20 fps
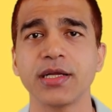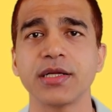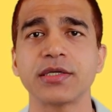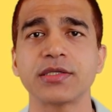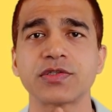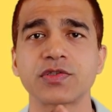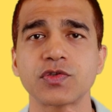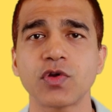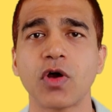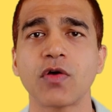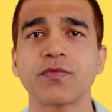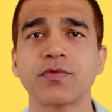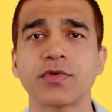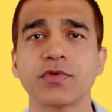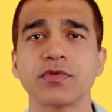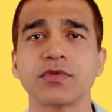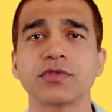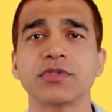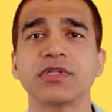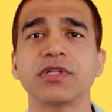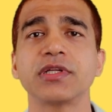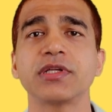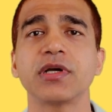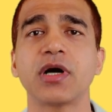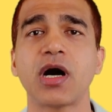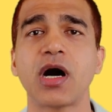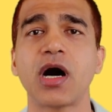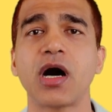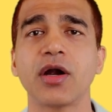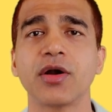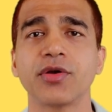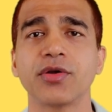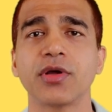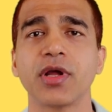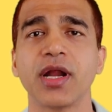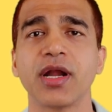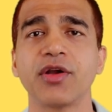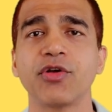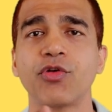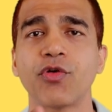it softens the hard
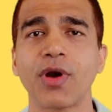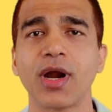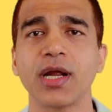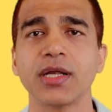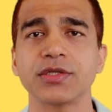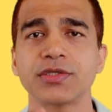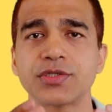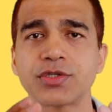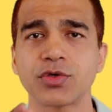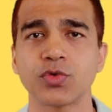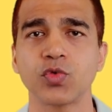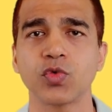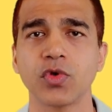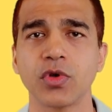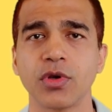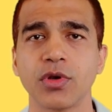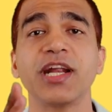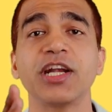and dry stool.